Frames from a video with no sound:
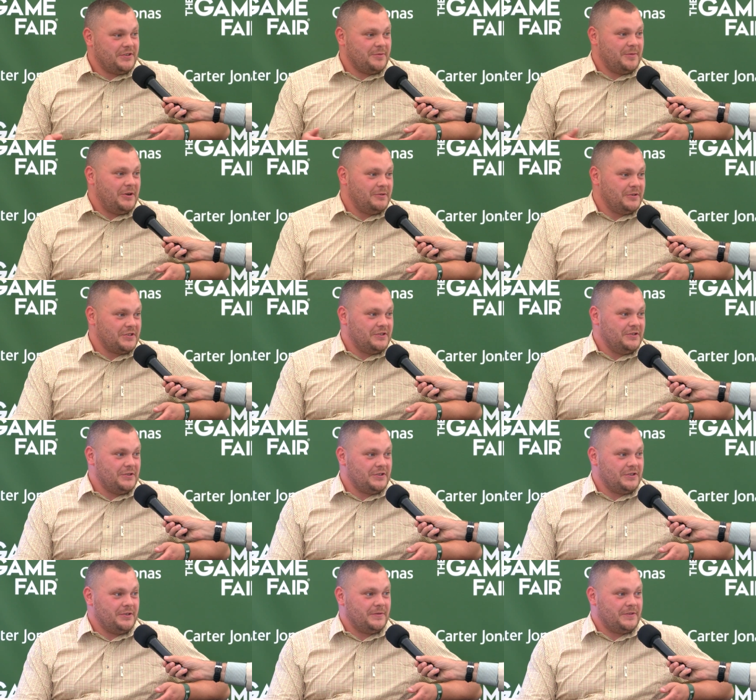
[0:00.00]
some old school
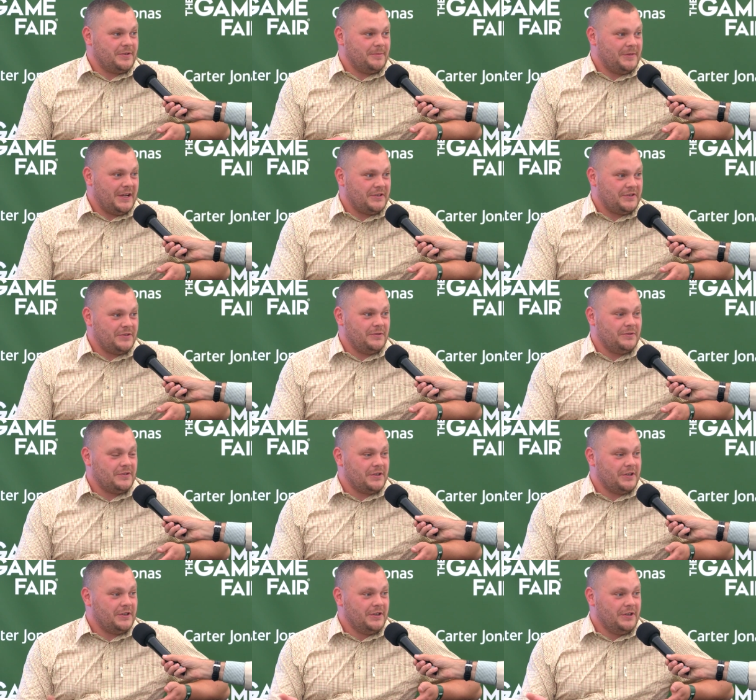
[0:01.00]
stuff, some
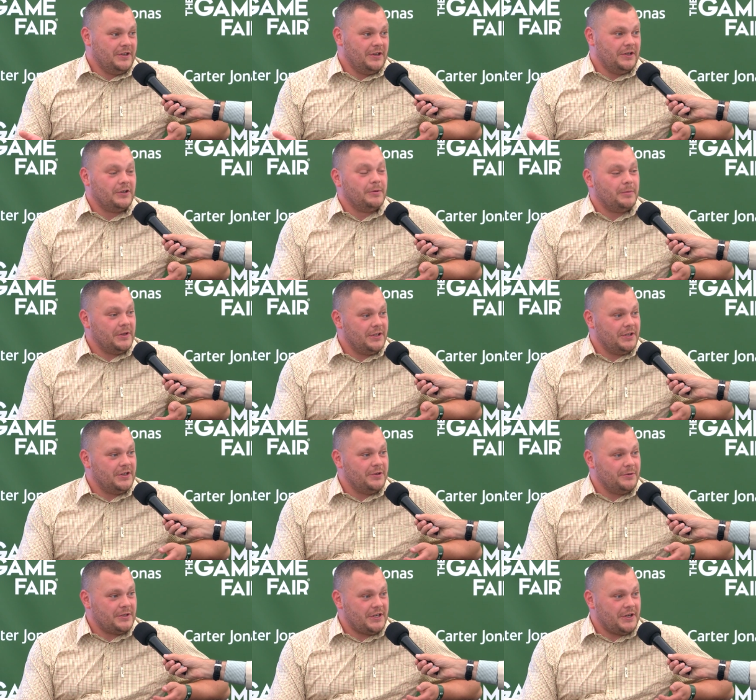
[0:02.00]
naturals, and a couple of the
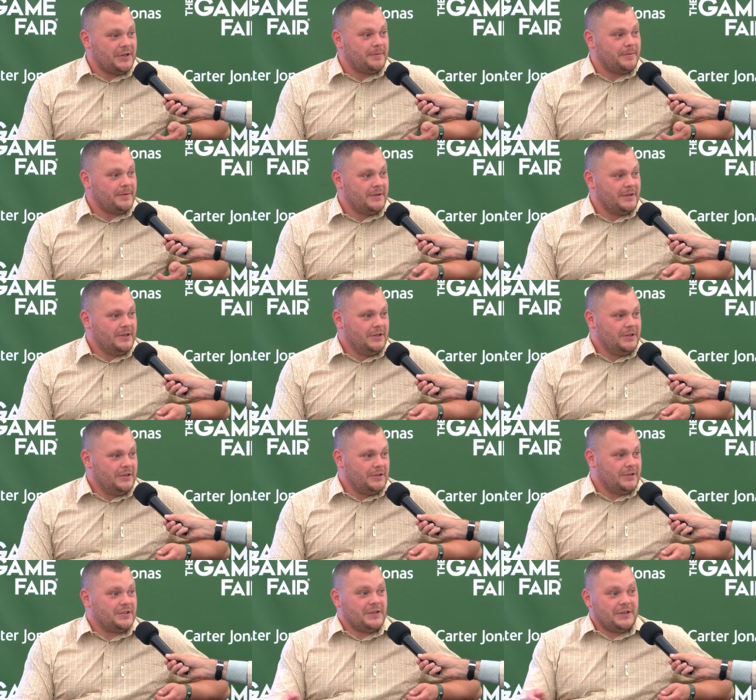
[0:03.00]
newer type.
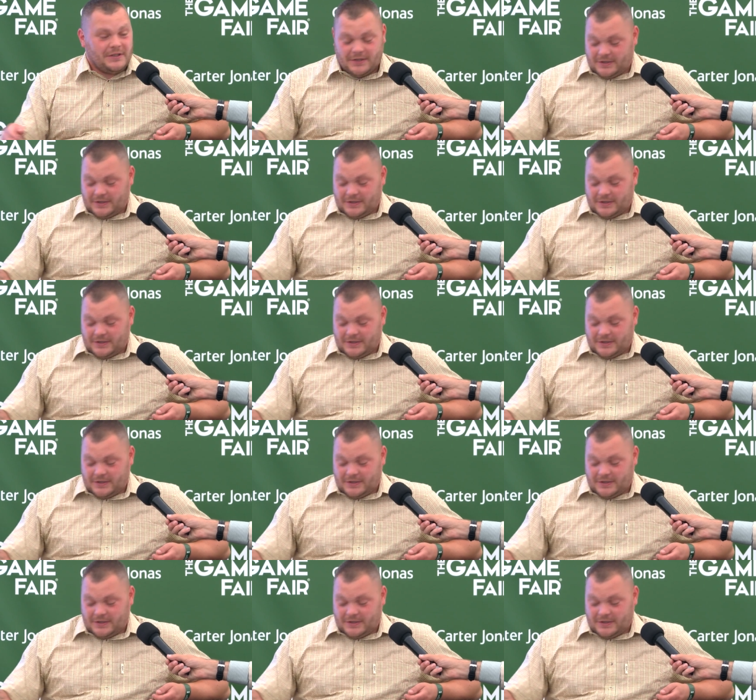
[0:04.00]
Okay, give, so us,